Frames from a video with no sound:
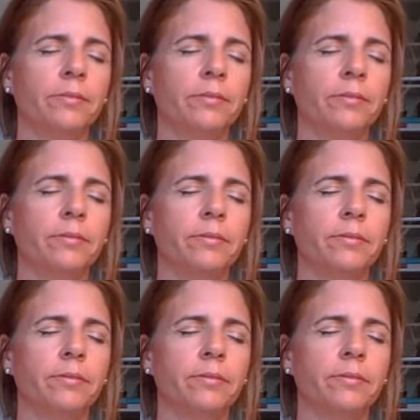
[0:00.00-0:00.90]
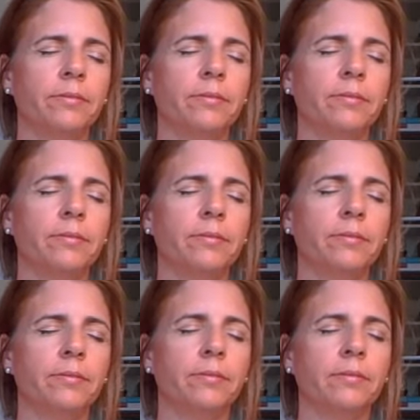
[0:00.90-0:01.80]

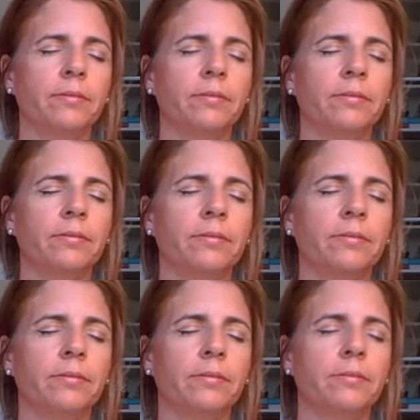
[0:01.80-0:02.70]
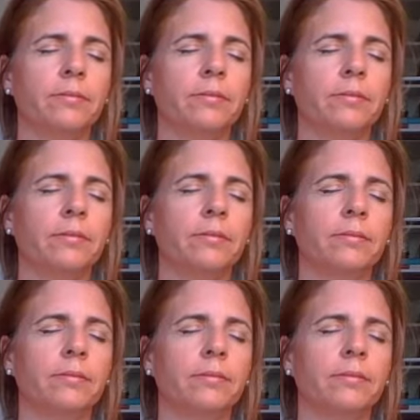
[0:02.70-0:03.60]

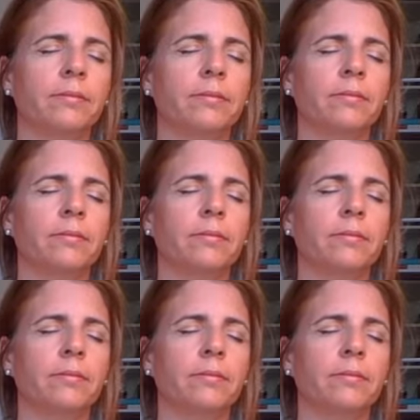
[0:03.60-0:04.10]
(no one is talking)